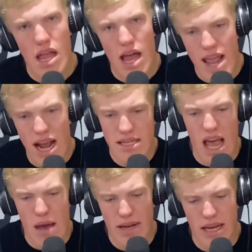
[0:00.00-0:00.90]
The next
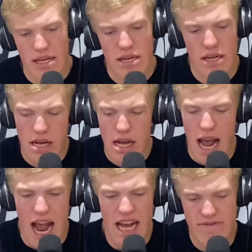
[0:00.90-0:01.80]
topic
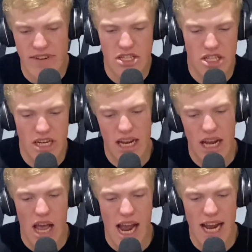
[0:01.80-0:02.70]
SVG,
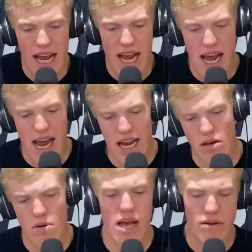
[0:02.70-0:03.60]
aka,
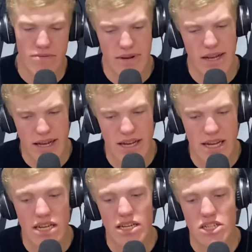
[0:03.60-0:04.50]
well,
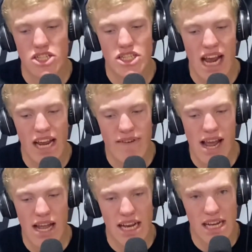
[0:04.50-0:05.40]
Shane
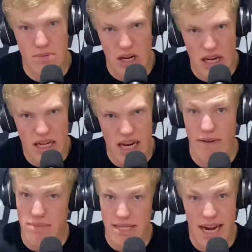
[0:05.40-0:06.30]
Van Gisbergen, if
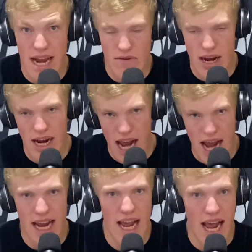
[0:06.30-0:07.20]
I'm saying that right,
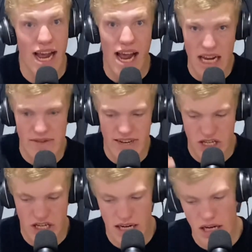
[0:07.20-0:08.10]
aka
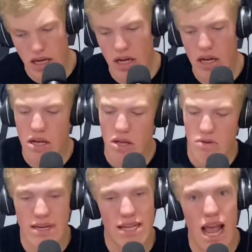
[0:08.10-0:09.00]
SVG,
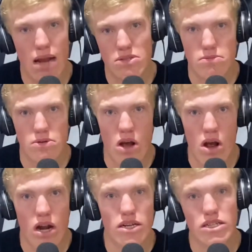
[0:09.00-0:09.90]
three time
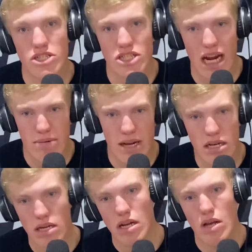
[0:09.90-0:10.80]
supercar
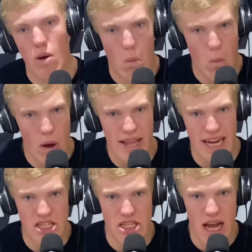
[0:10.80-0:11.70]
champion, won
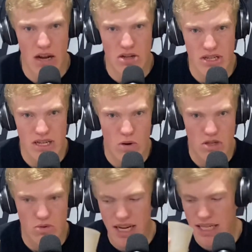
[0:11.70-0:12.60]
the Chicago Street
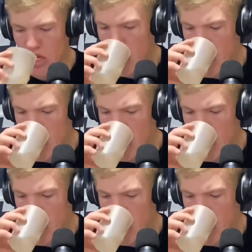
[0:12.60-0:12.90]
Course race.